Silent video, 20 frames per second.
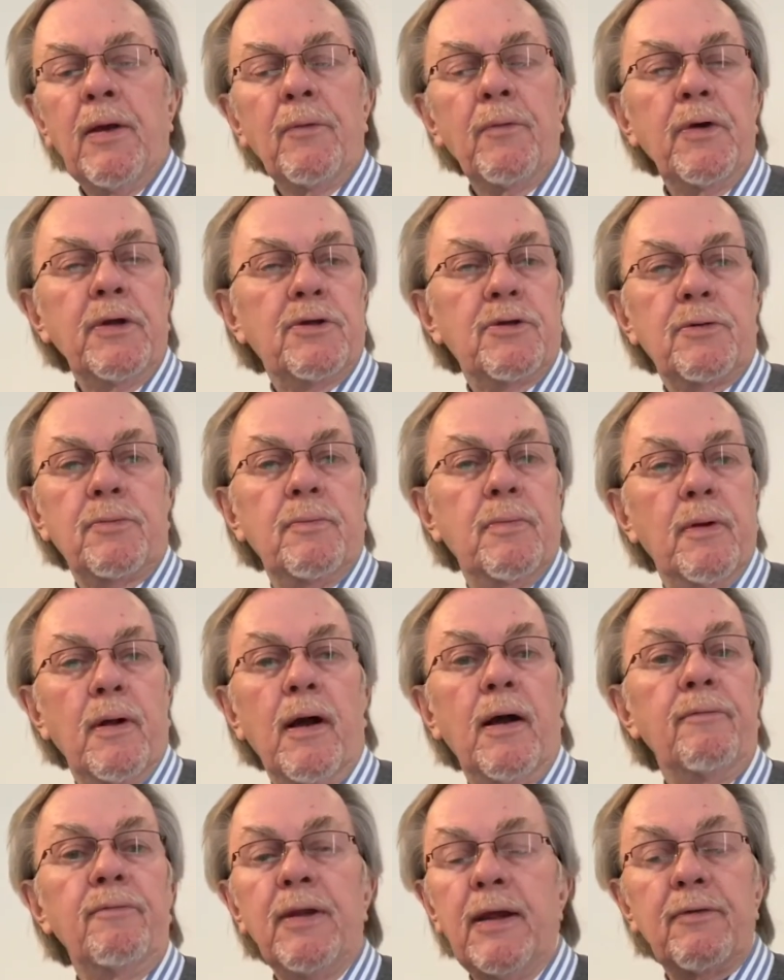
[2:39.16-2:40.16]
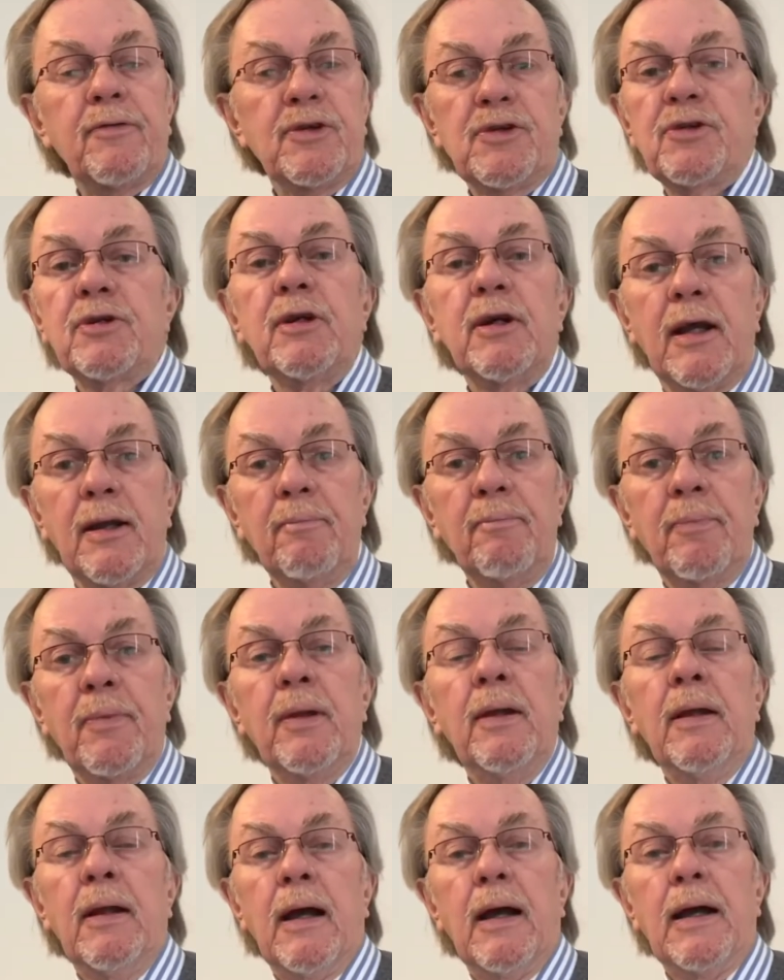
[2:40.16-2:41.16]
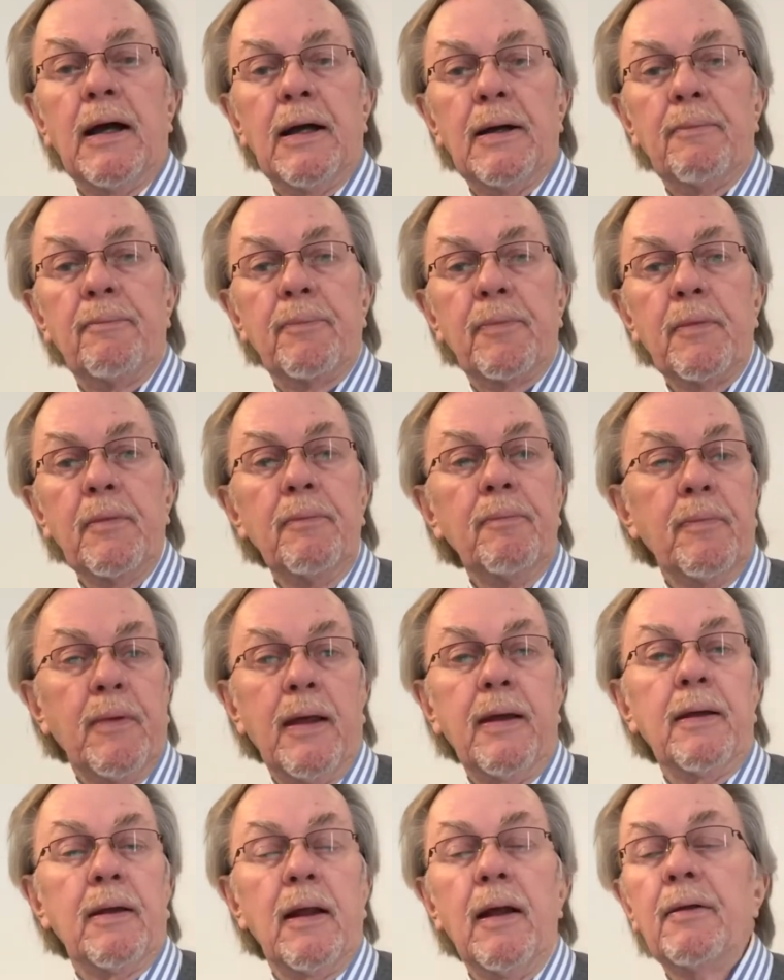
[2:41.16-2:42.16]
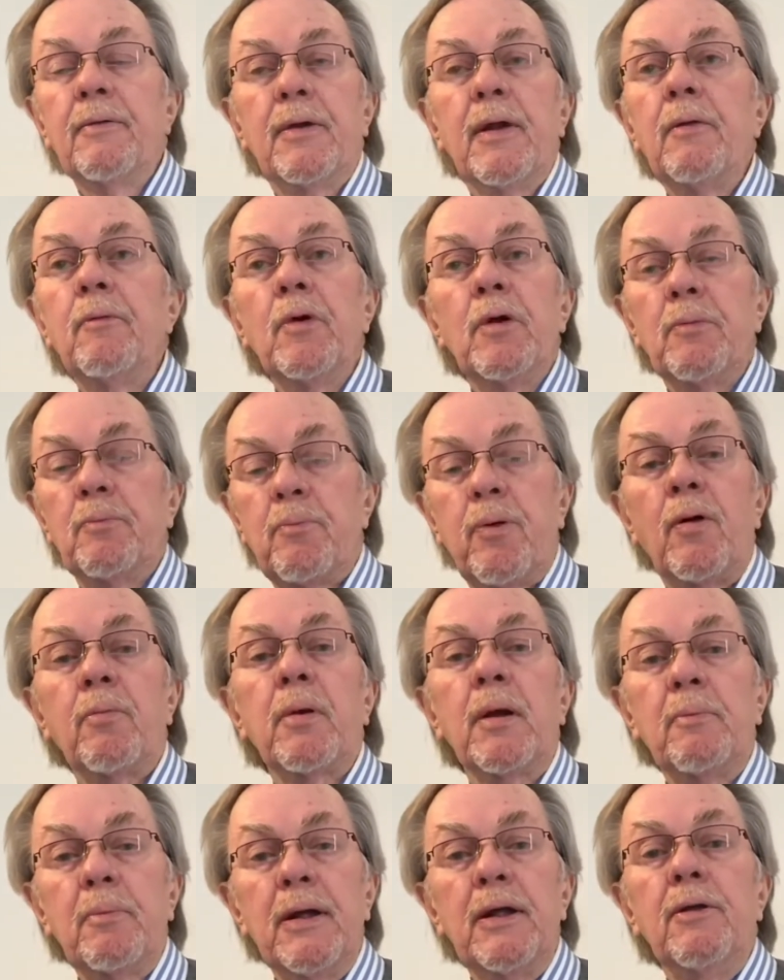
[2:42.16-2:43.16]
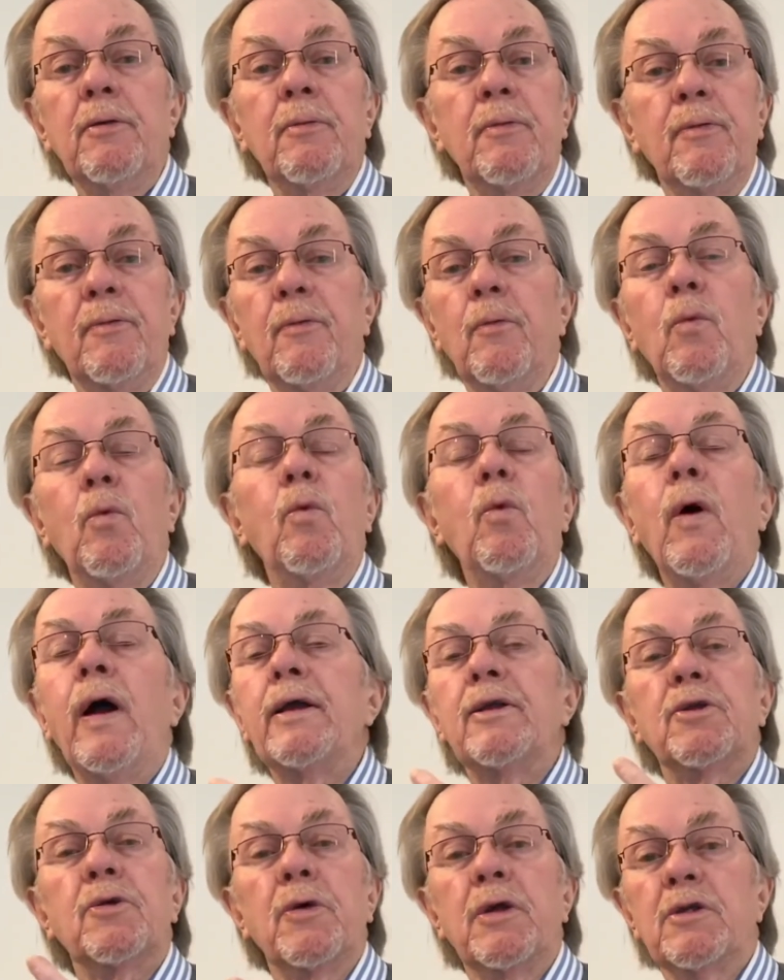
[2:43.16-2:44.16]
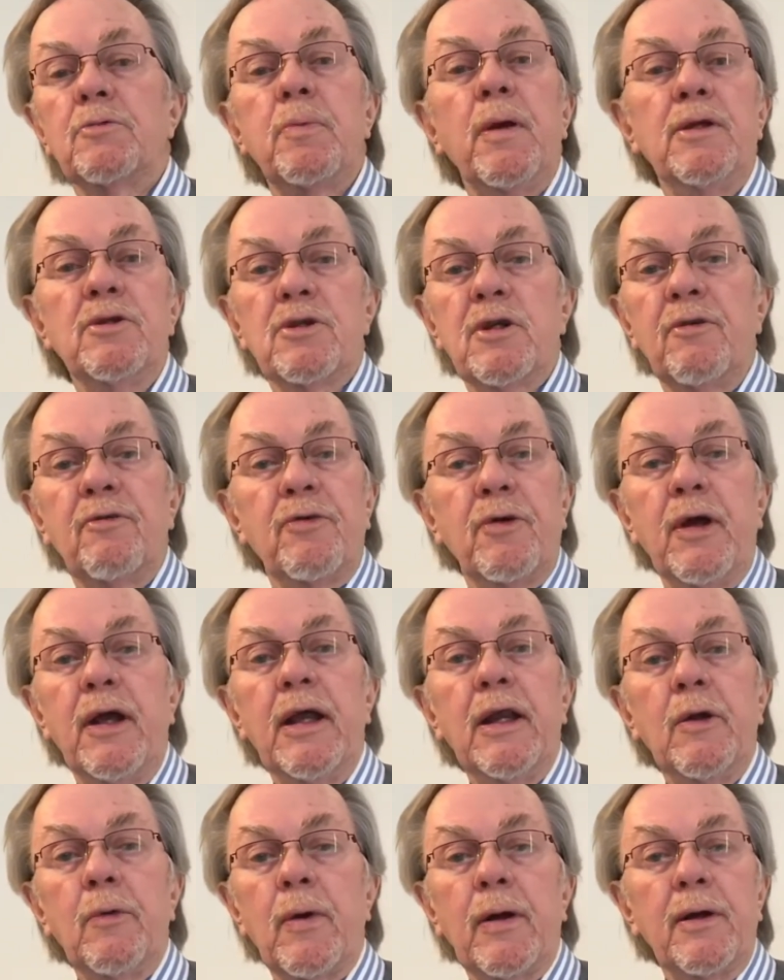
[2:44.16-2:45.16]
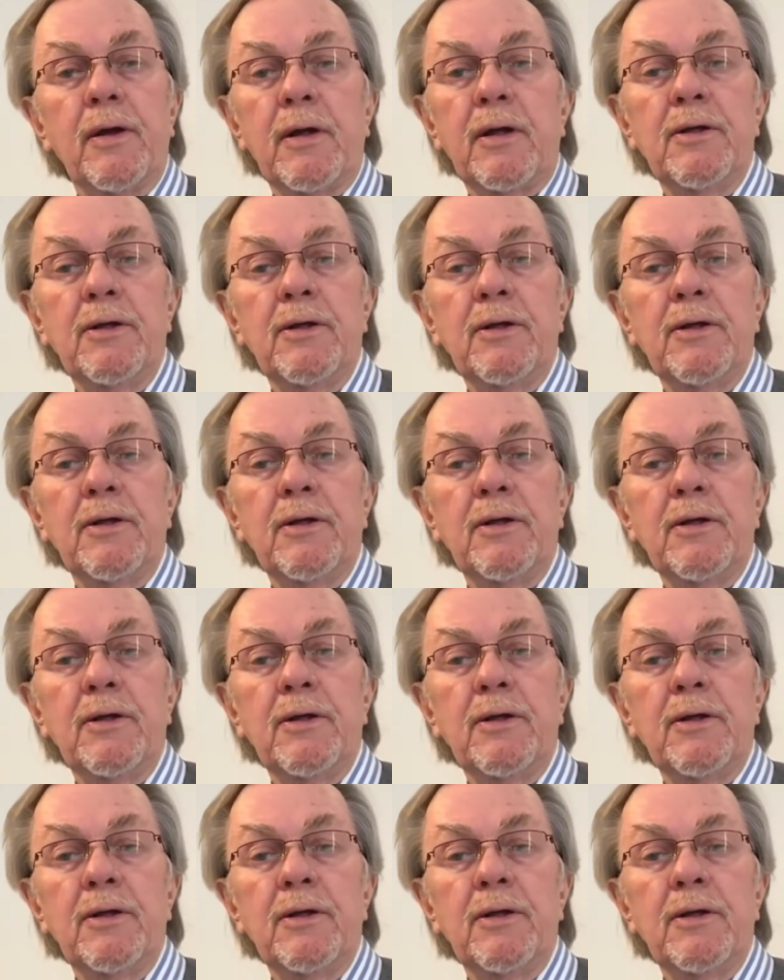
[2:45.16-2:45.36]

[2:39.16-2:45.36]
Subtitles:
which I've never seen. It would probably be way too expensive for anyone to